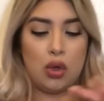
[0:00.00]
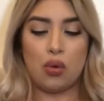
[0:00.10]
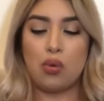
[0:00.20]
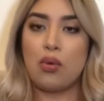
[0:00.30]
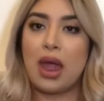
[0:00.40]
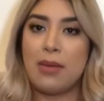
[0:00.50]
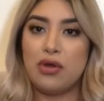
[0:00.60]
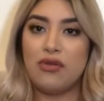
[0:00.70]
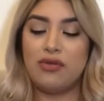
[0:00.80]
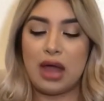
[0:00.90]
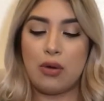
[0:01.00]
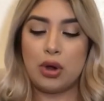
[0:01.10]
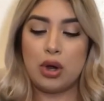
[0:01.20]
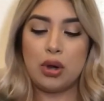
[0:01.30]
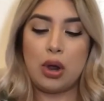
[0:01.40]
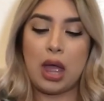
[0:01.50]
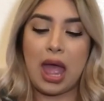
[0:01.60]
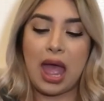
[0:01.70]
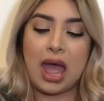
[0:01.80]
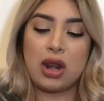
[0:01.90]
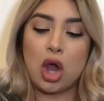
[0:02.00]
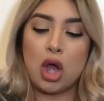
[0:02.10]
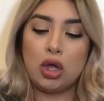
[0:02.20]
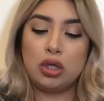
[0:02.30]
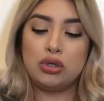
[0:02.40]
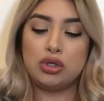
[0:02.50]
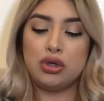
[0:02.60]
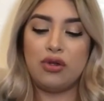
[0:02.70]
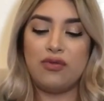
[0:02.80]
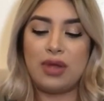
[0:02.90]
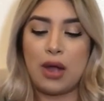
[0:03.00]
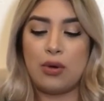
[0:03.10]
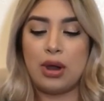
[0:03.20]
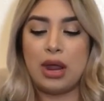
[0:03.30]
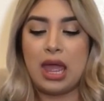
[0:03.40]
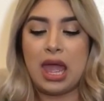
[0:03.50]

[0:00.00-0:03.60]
Grab your flower, add hot glue to your flower,